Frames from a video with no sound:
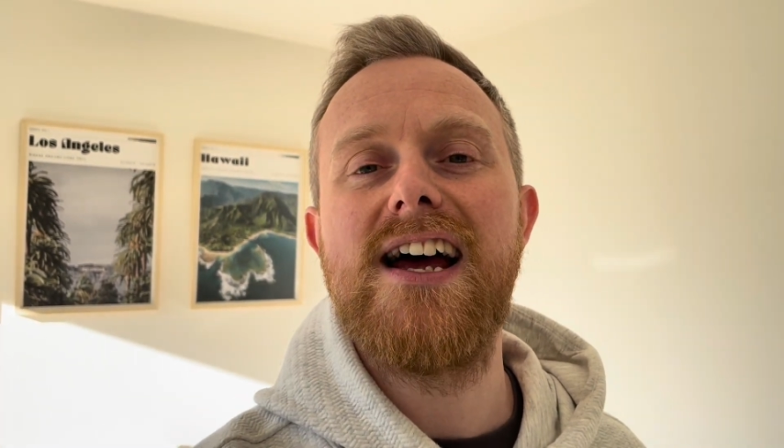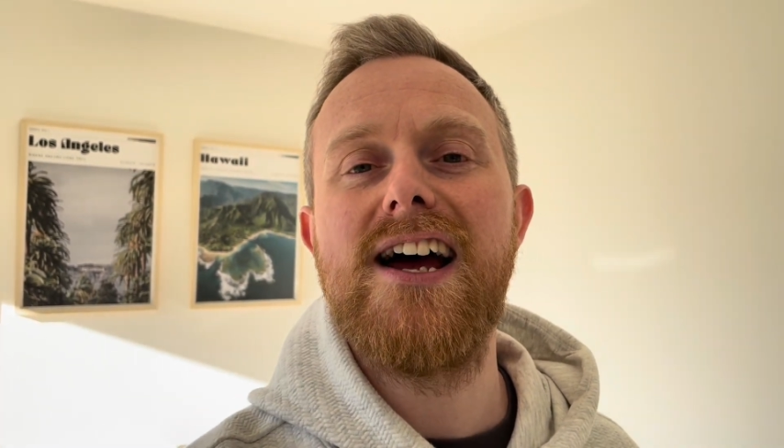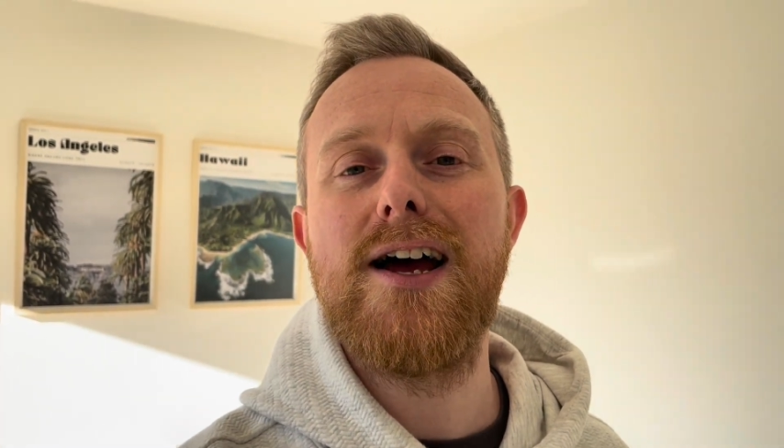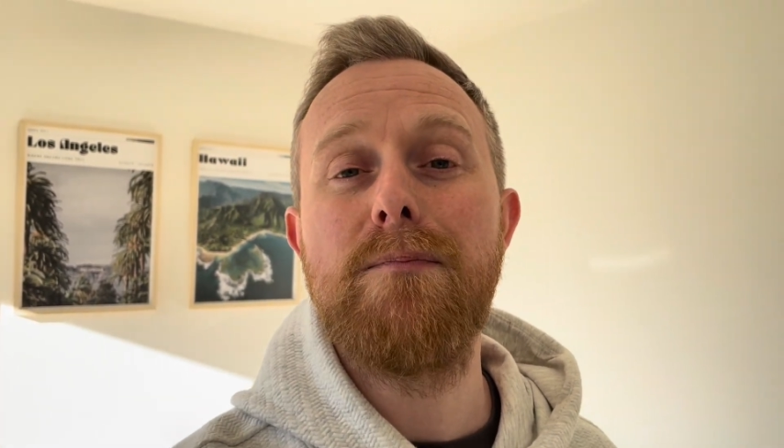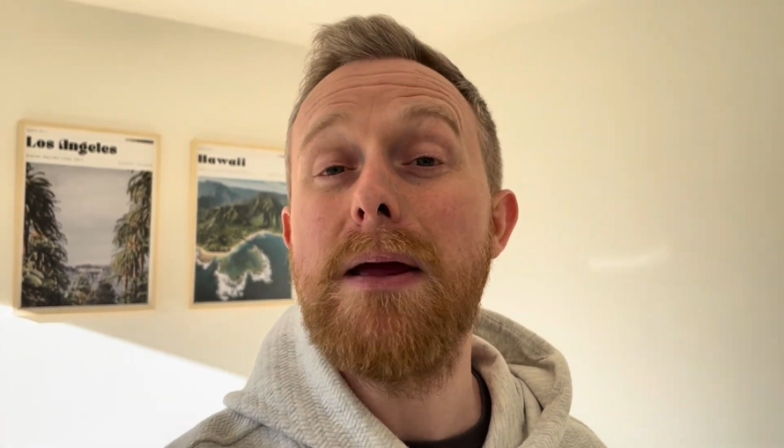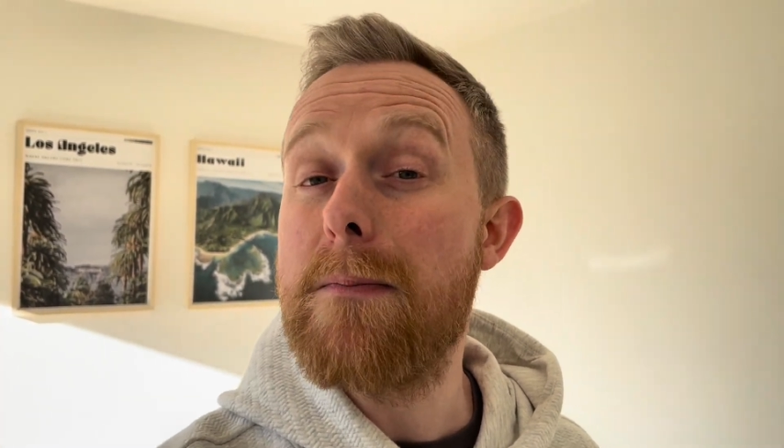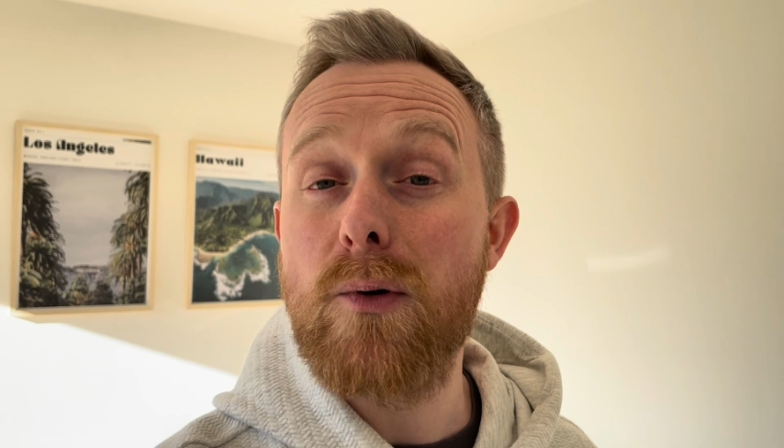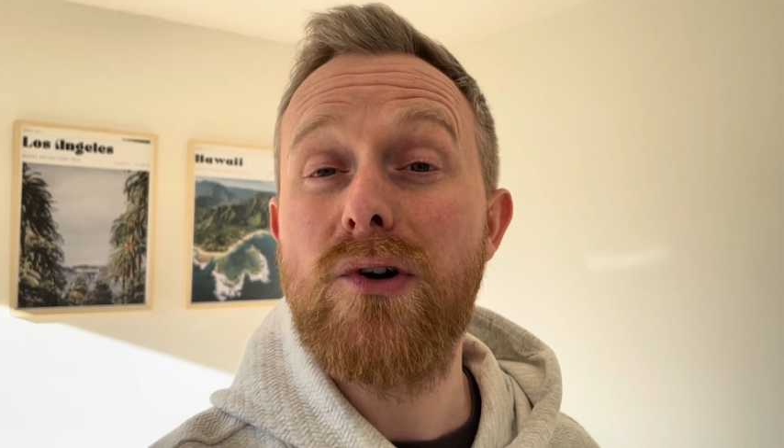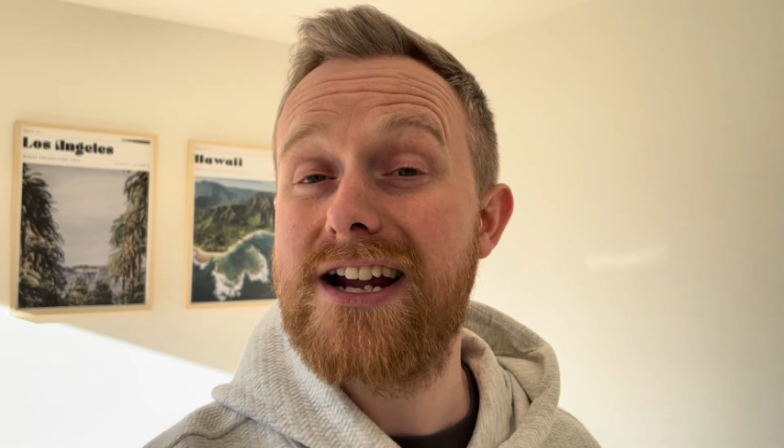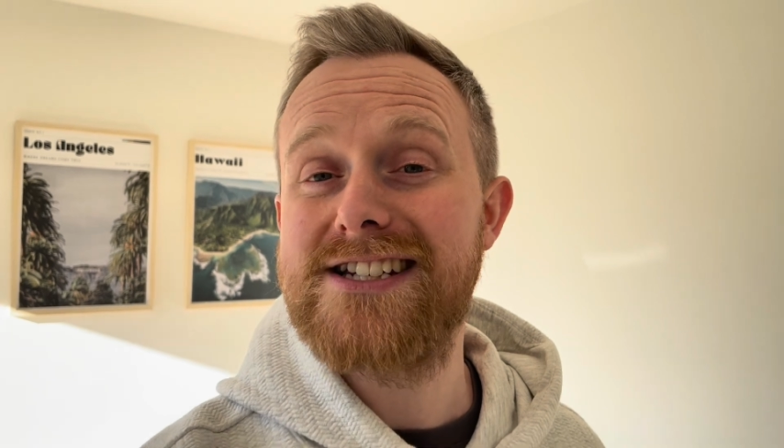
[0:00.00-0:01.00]
uh, people
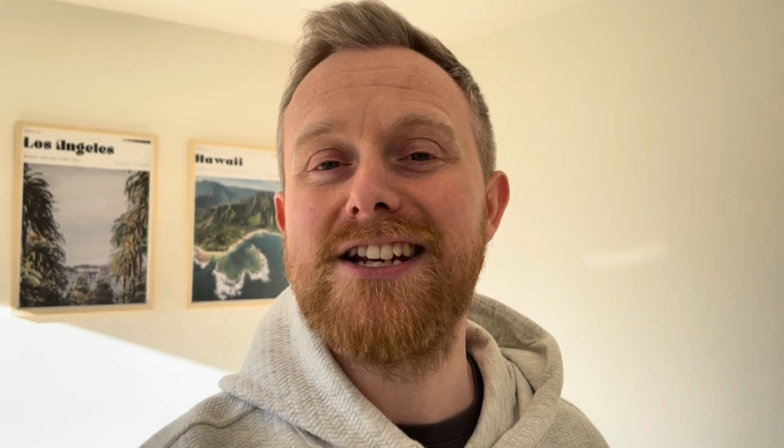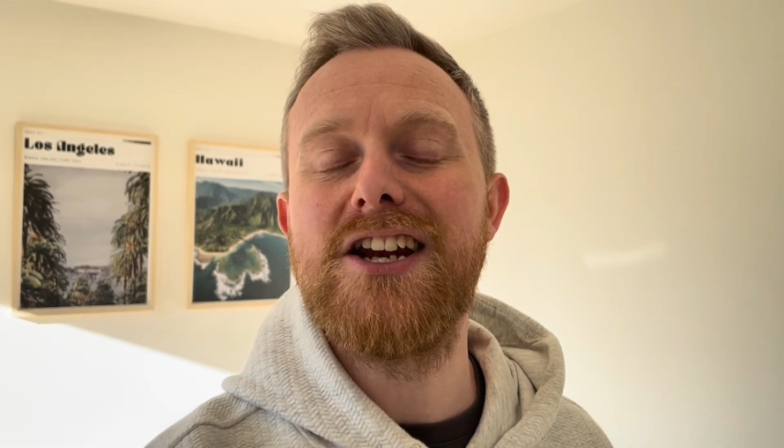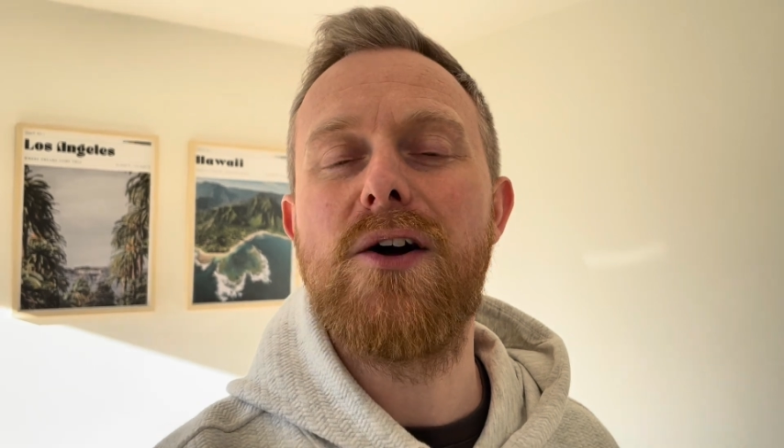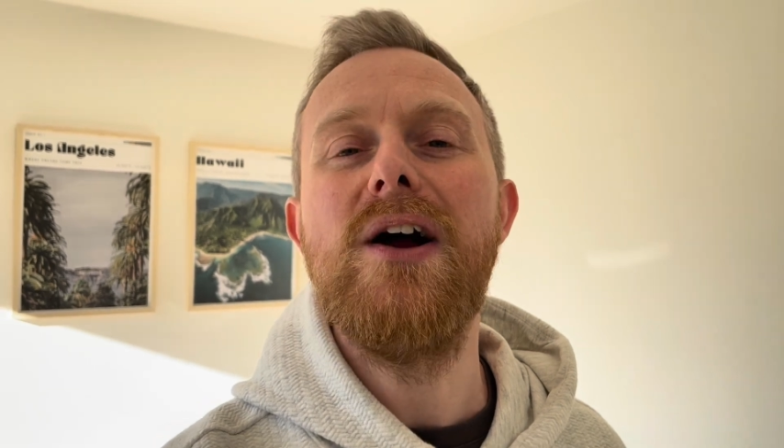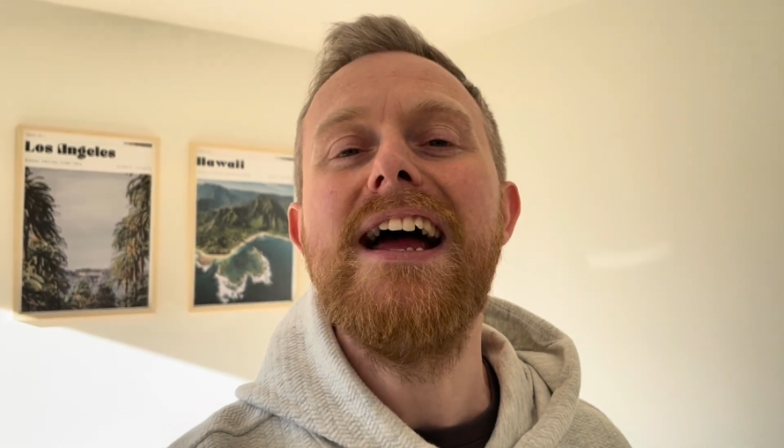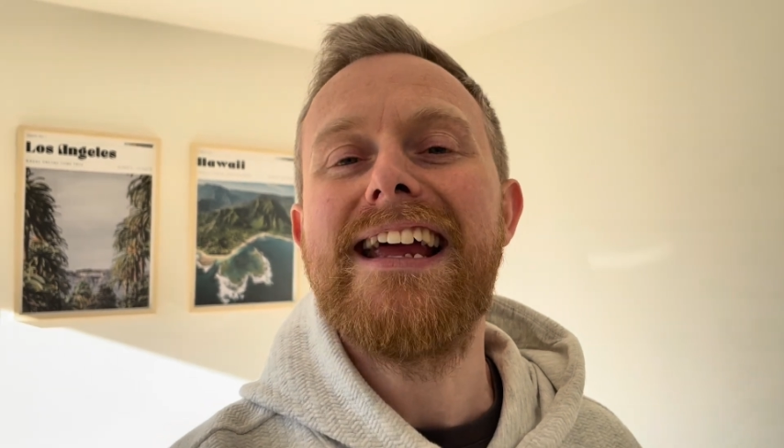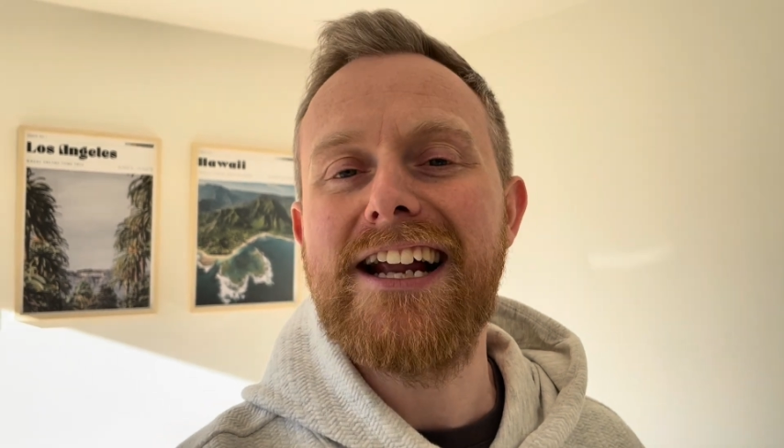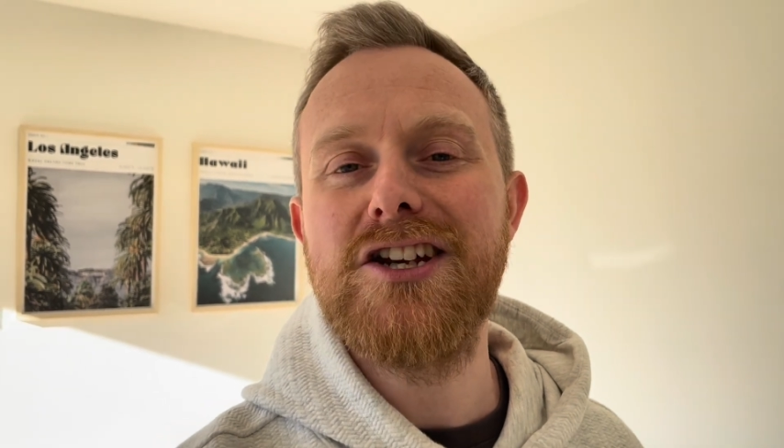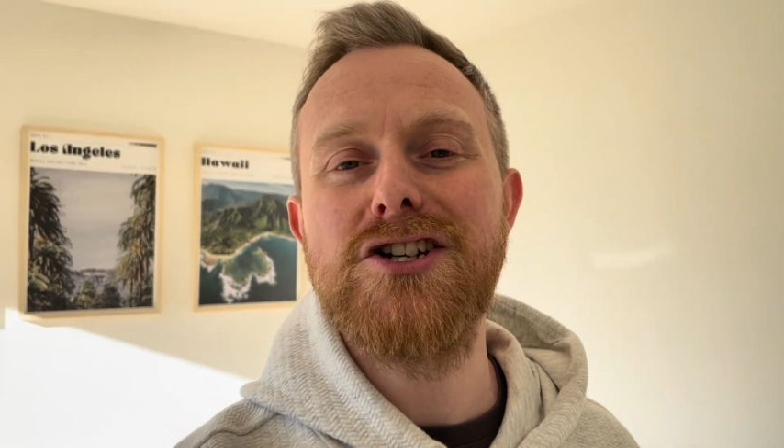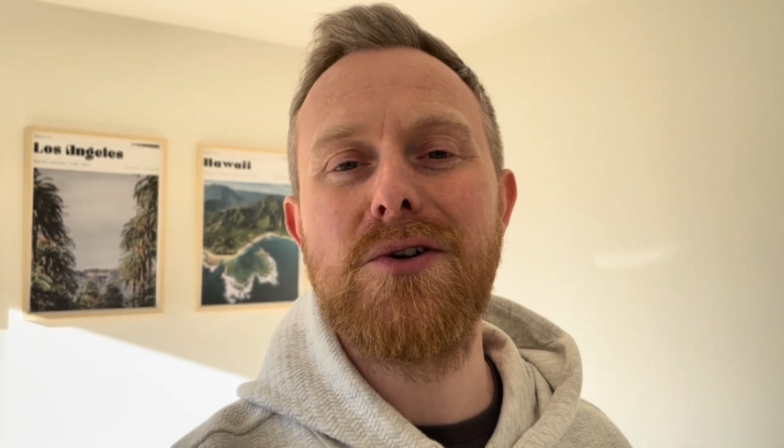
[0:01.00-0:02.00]
were asking, you know, can
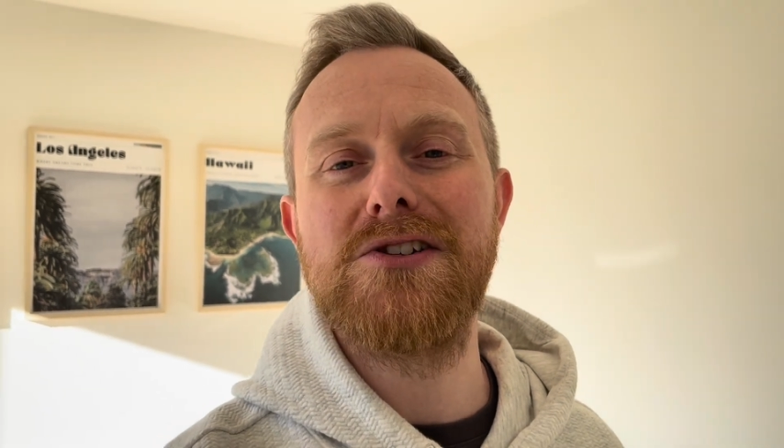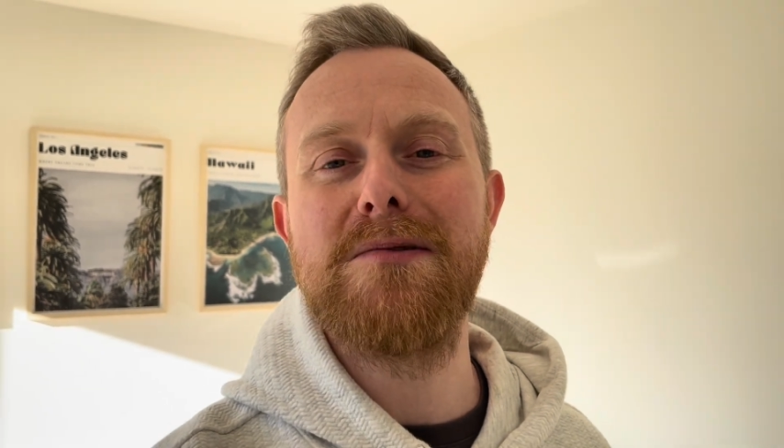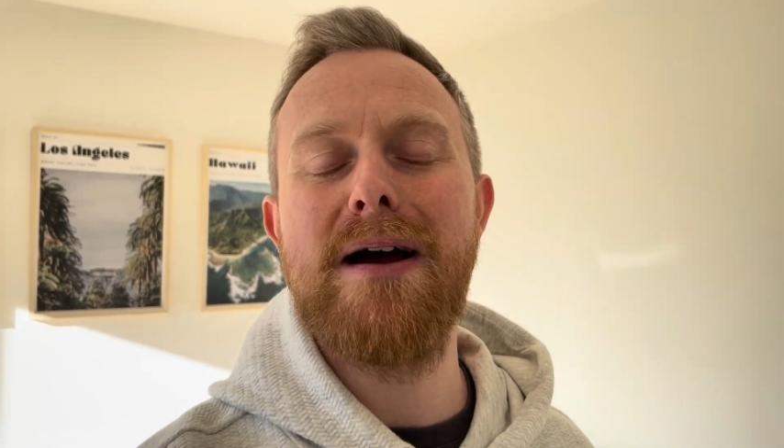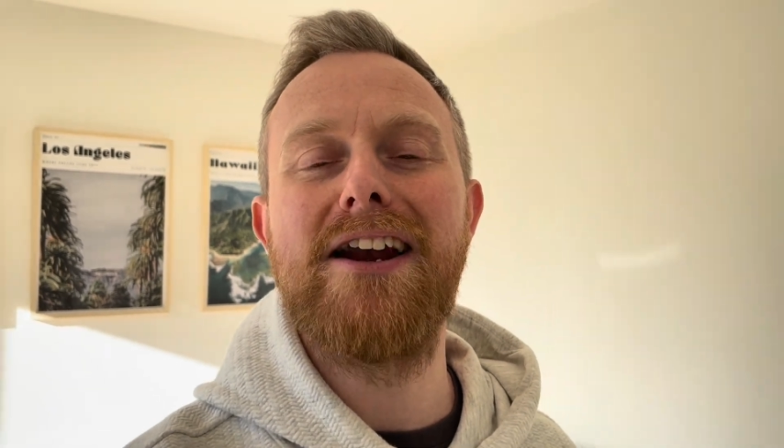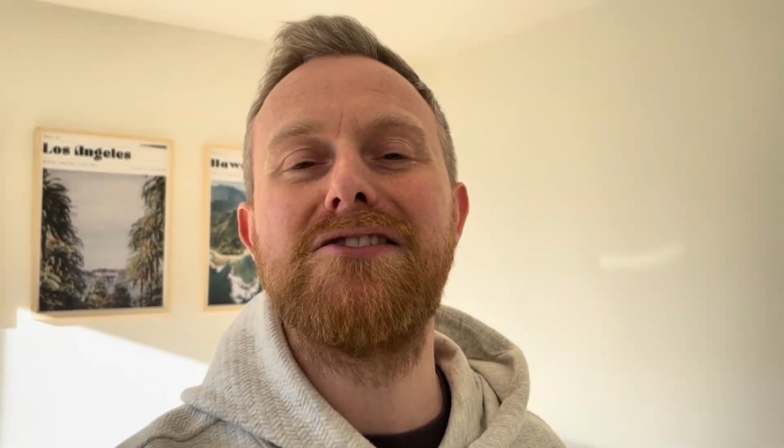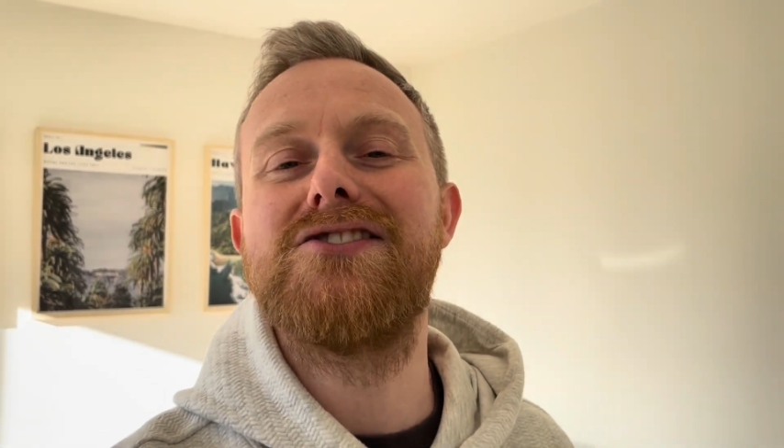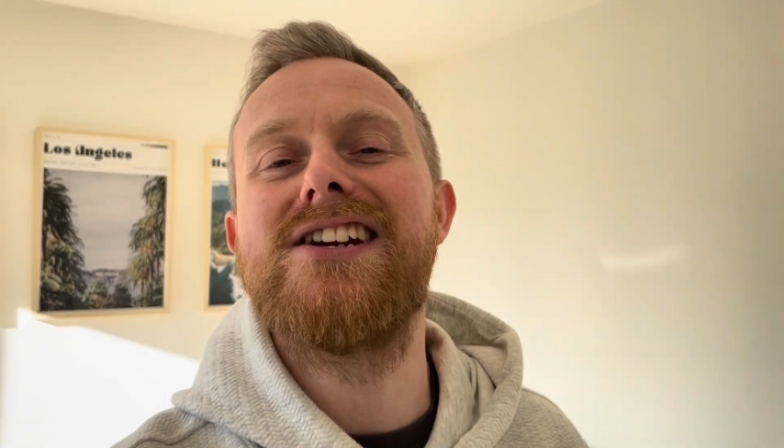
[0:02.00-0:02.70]
you show us the panels?